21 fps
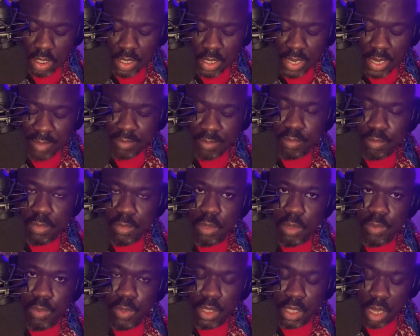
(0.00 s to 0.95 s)
Left me
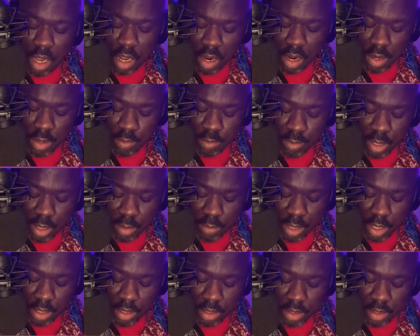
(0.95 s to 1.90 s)
with a heart
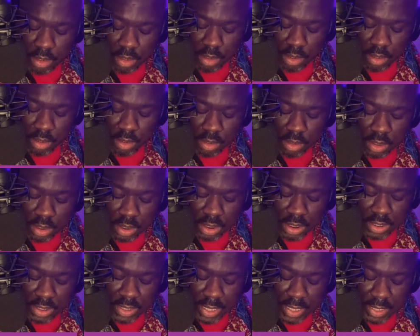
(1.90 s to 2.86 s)
murmur,
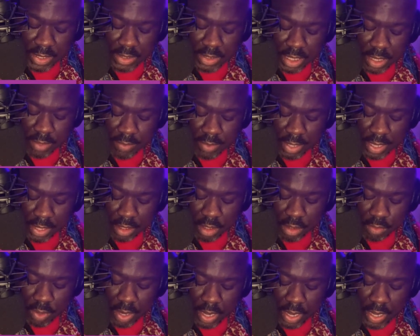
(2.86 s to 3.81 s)
she said, staring at the
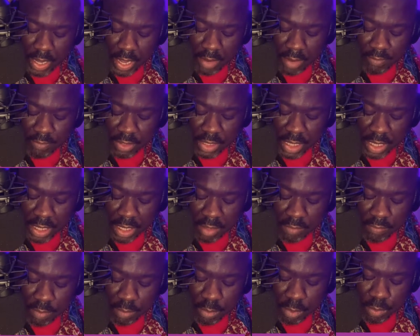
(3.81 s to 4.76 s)
gray canvas hanging
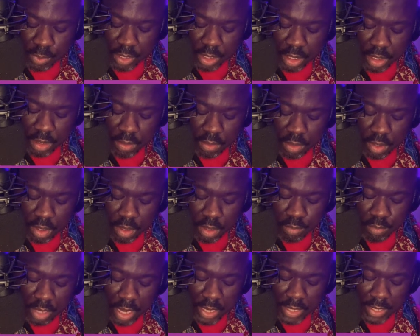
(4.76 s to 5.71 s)
from the window,
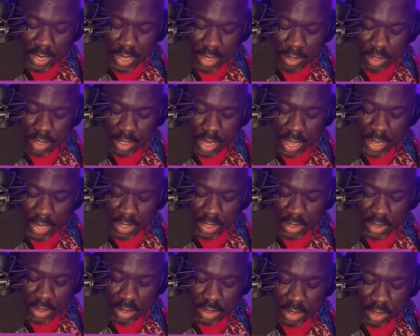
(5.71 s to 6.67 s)
blotting out the light.
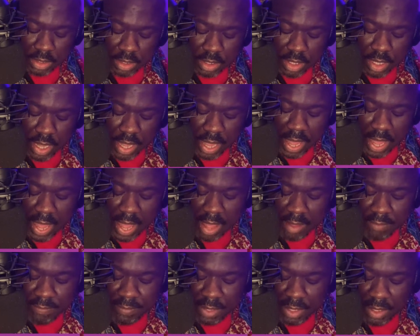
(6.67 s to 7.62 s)

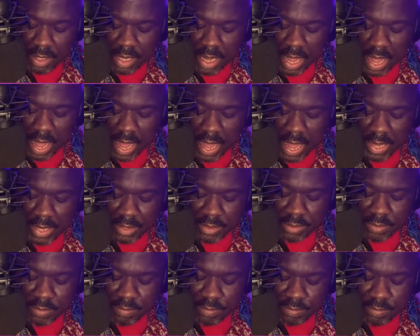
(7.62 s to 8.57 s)
I felt hot,
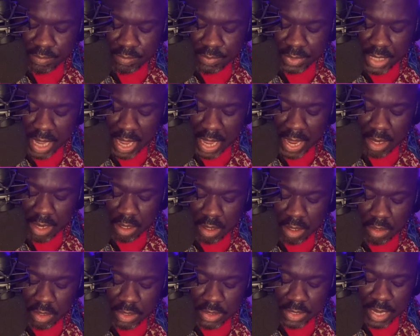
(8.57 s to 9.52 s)
tired all
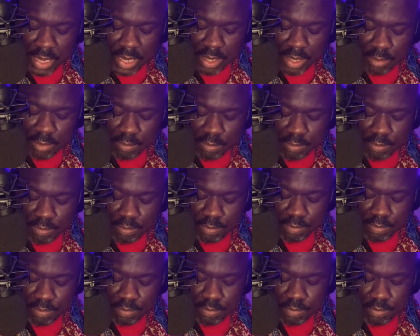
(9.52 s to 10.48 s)
the time.
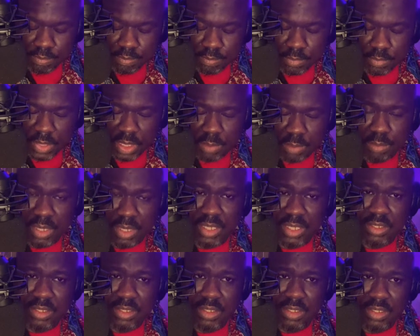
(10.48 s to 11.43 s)

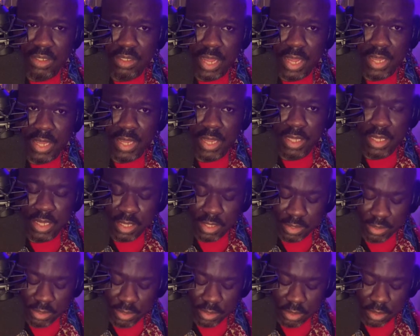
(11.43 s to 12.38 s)
Blisters like
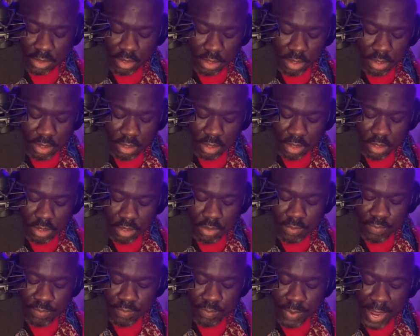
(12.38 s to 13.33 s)
these,
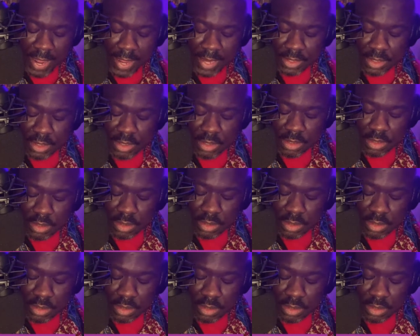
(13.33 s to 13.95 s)
rashes,